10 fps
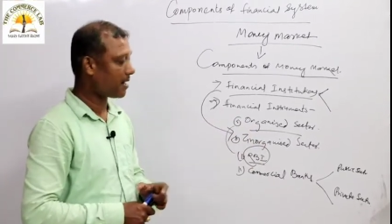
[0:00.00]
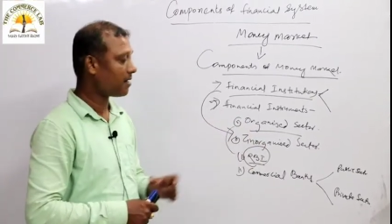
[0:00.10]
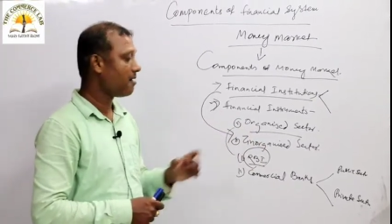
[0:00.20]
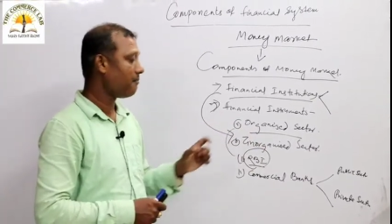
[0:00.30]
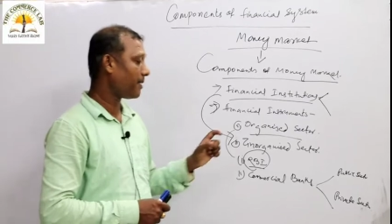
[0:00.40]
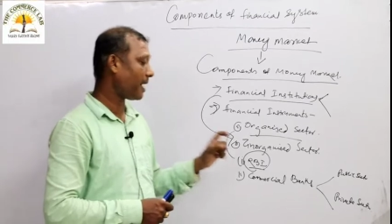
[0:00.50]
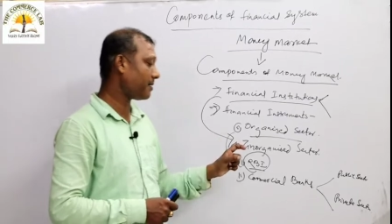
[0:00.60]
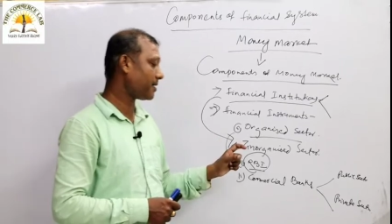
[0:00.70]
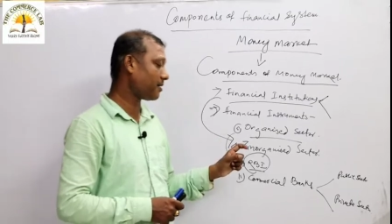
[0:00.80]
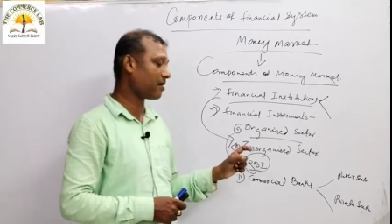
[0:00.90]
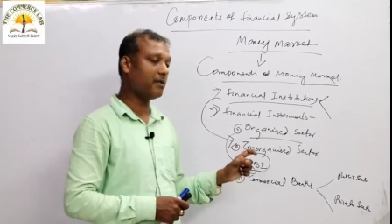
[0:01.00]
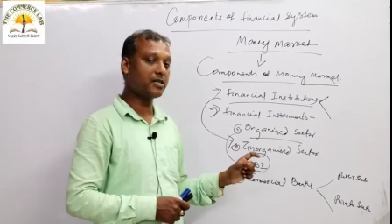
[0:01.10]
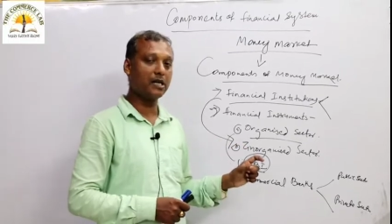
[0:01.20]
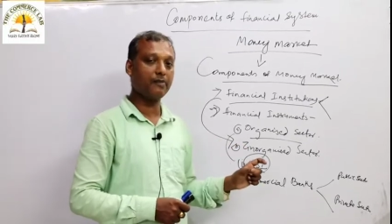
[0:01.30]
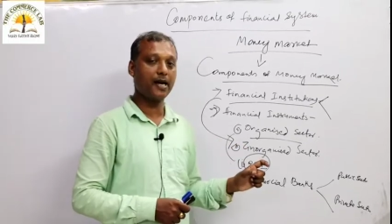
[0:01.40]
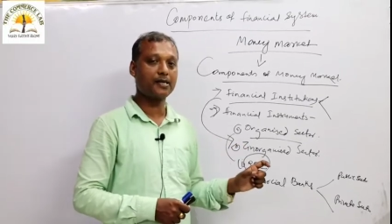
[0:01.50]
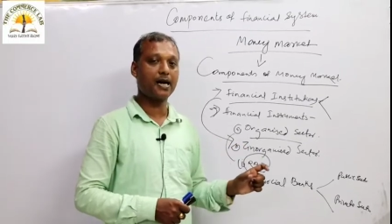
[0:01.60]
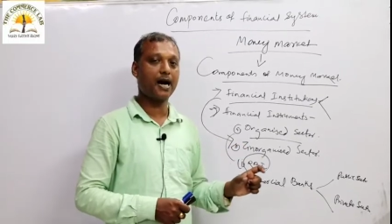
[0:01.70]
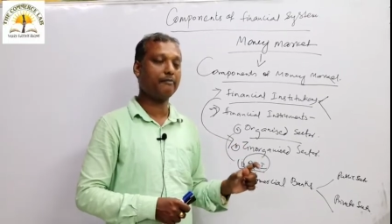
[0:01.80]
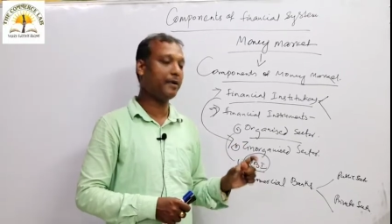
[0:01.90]
But private sector commercial
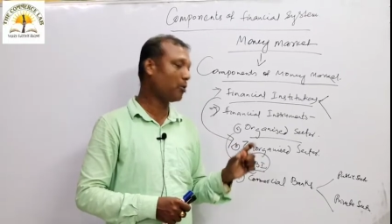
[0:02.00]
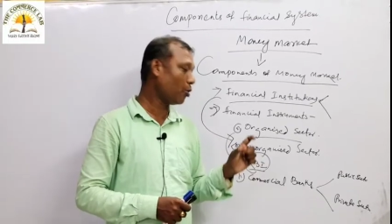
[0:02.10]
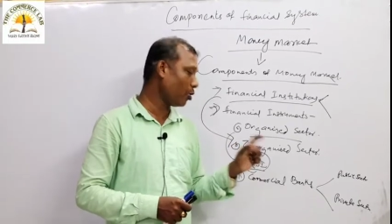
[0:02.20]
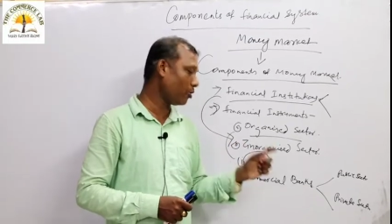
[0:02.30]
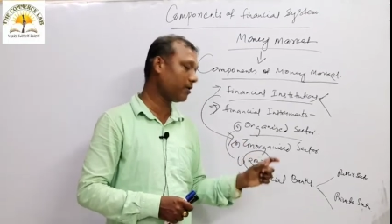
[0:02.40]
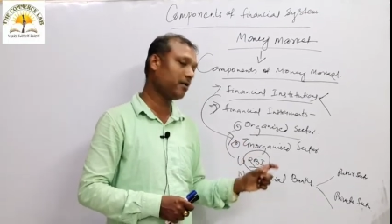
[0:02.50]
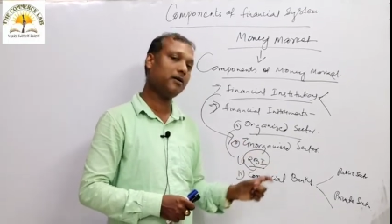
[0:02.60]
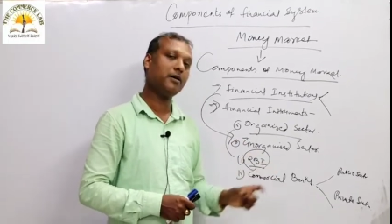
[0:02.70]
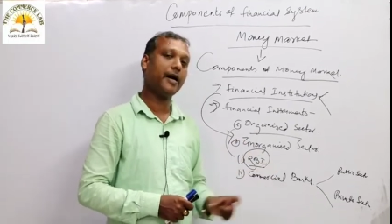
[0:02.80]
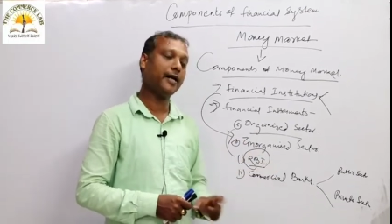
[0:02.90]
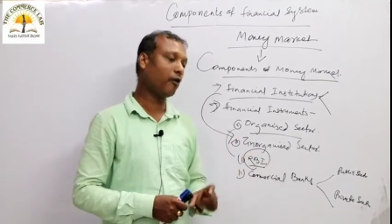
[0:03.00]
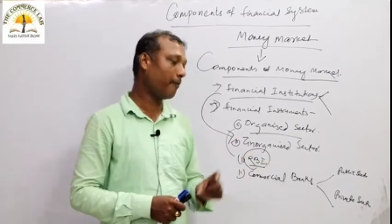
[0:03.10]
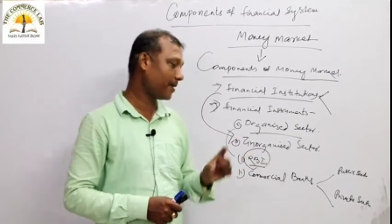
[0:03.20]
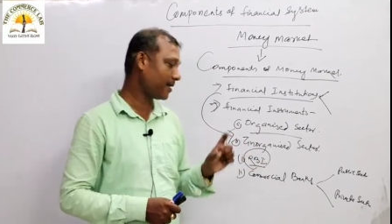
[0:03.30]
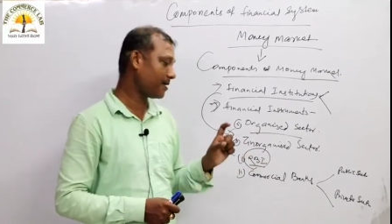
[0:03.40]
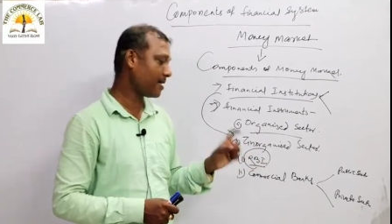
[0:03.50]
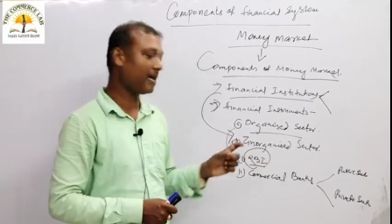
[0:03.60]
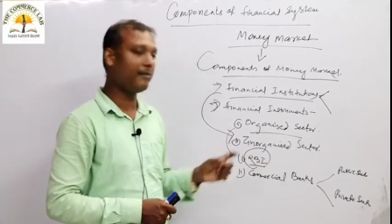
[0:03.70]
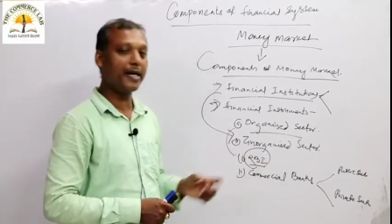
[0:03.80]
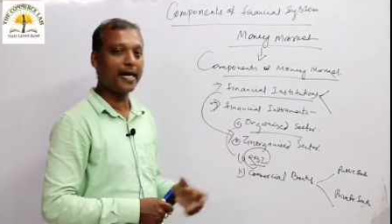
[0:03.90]
banks are being owned and the operations
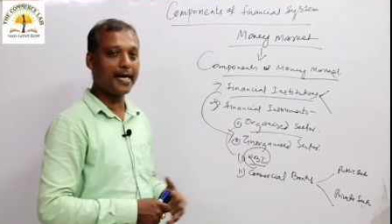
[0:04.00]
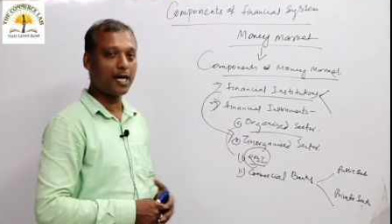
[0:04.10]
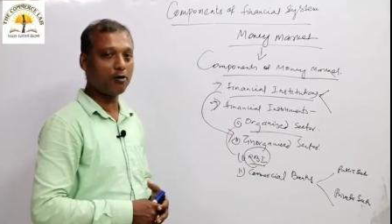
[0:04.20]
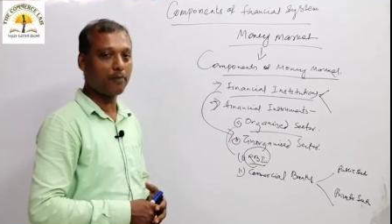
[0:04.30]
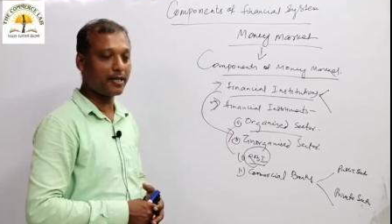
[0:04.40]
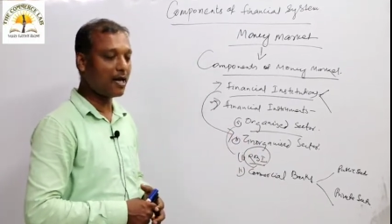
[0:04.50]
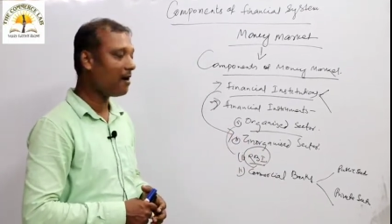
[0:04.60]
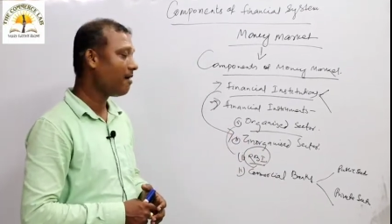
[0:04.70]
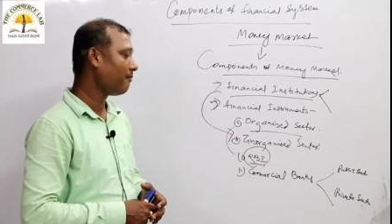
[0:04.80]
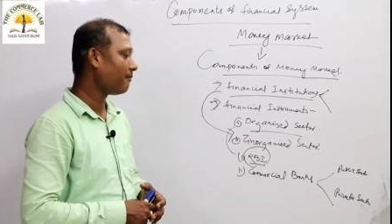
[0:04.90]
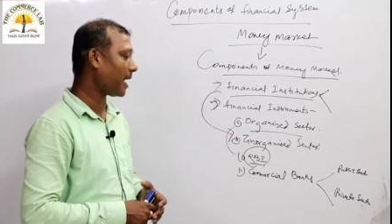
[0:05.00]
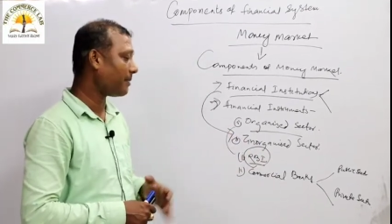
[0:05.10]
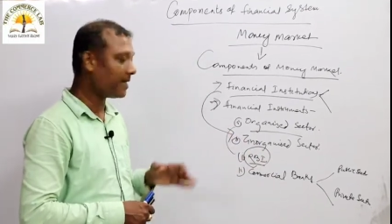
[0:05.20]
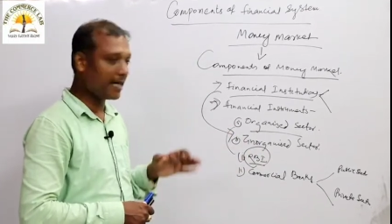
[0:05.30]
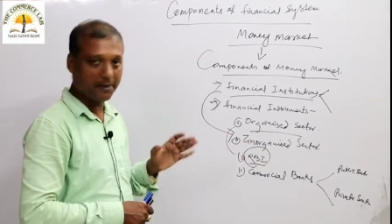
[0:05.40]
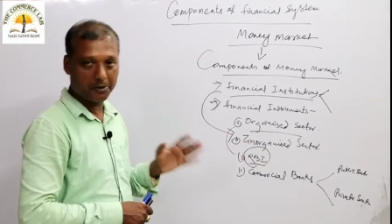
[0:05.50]
are being carried out by the private